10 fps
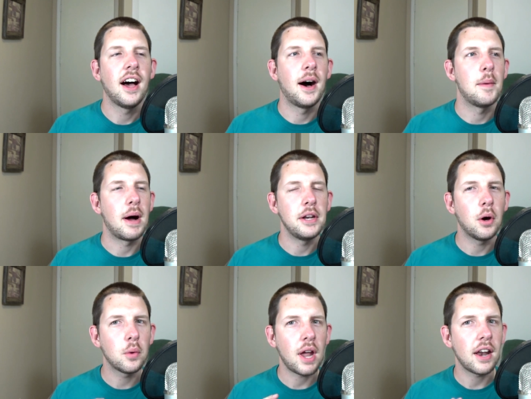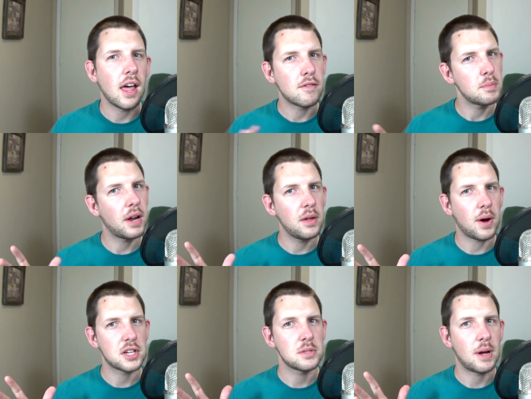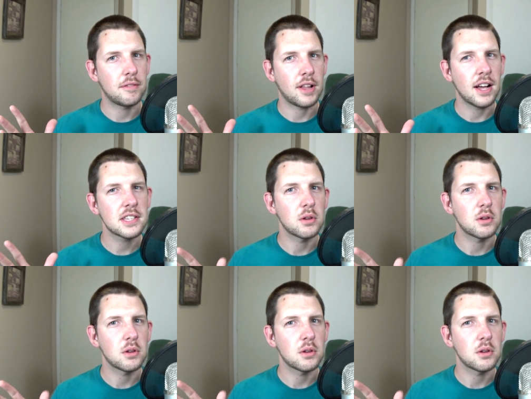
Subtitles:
I know not everybody watches my vlogs,